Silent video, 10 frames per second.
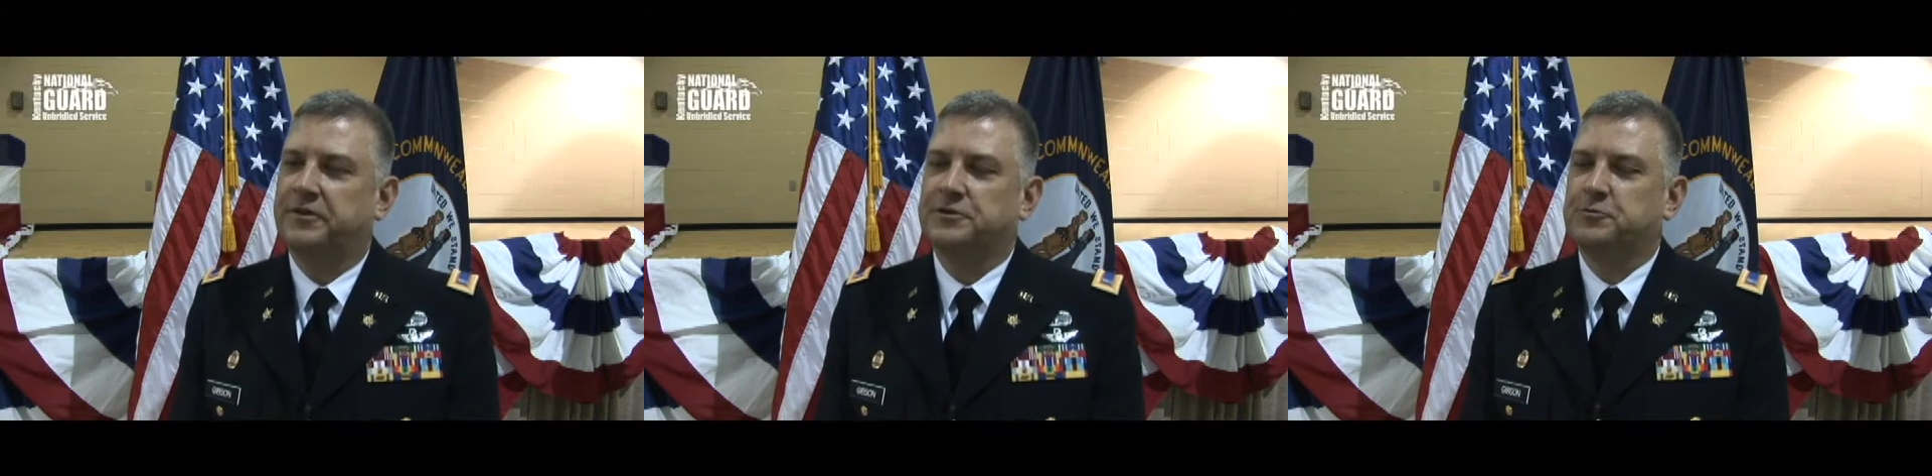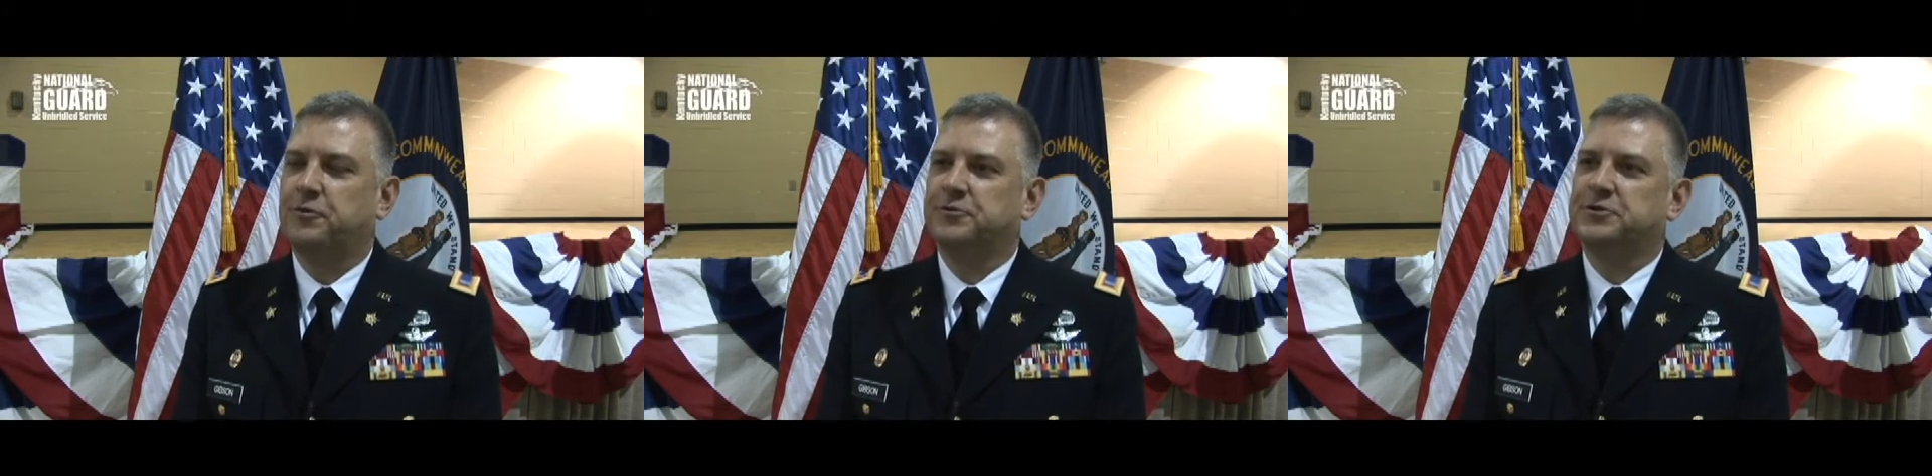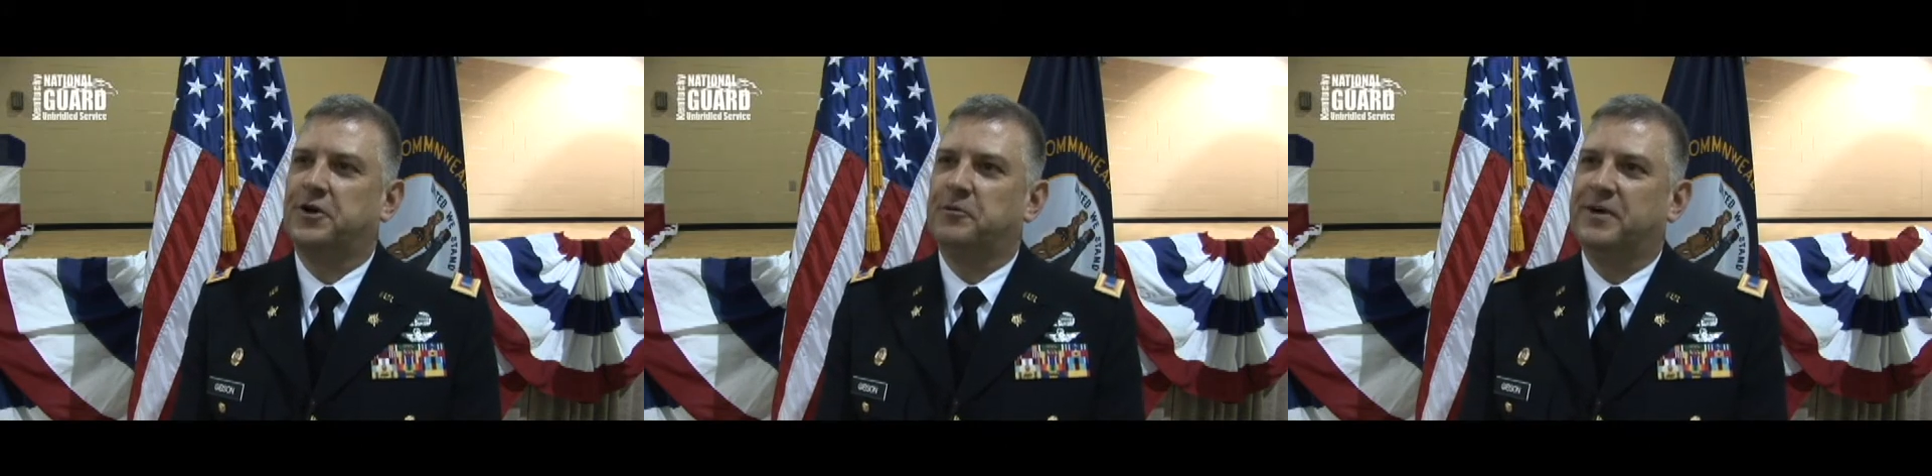this world's
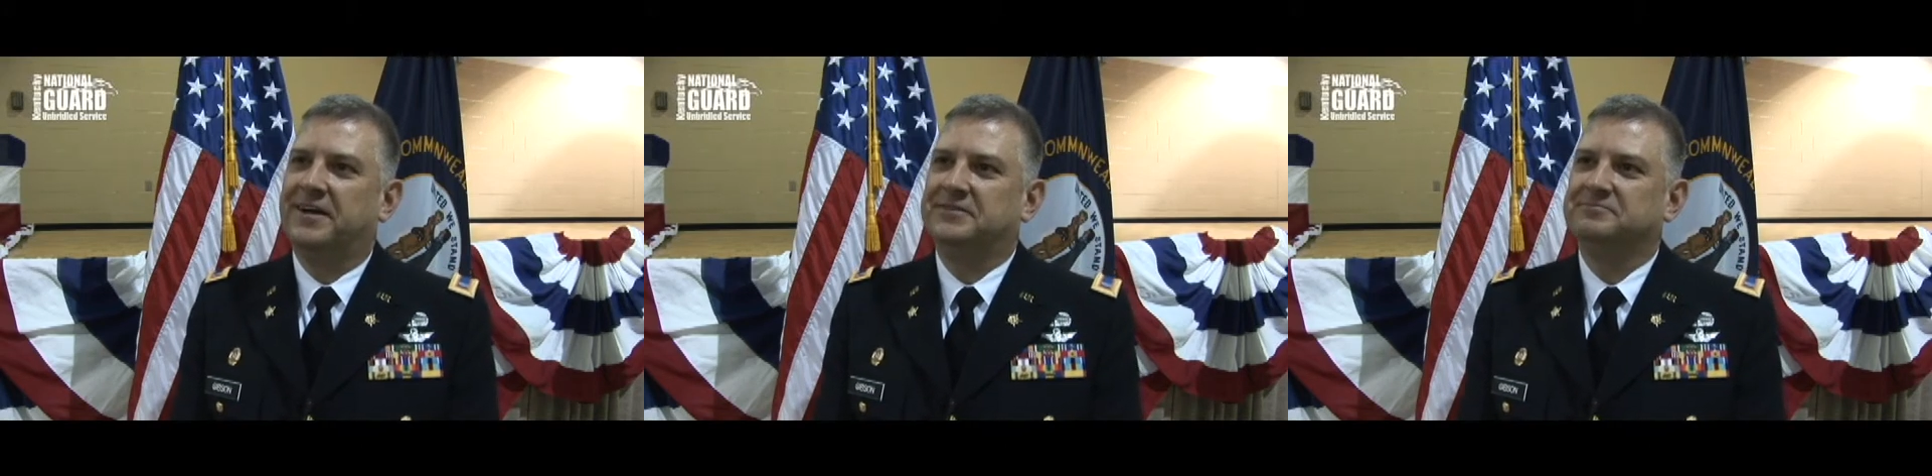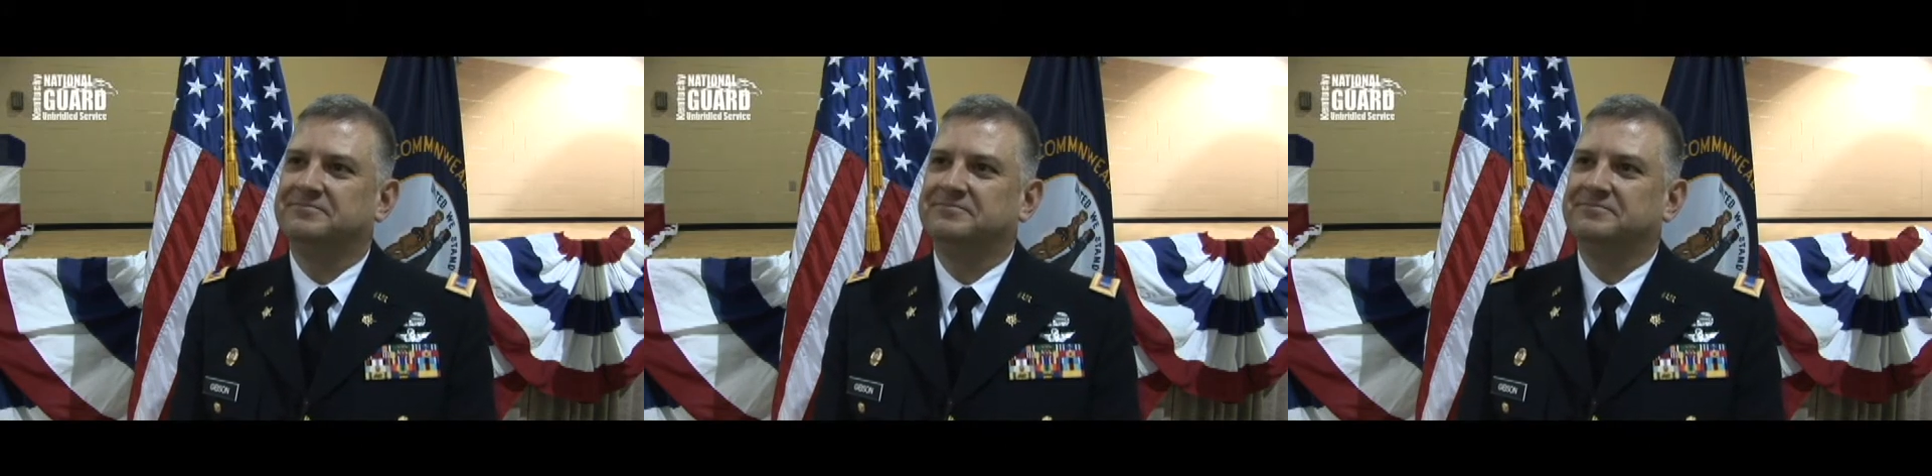all about.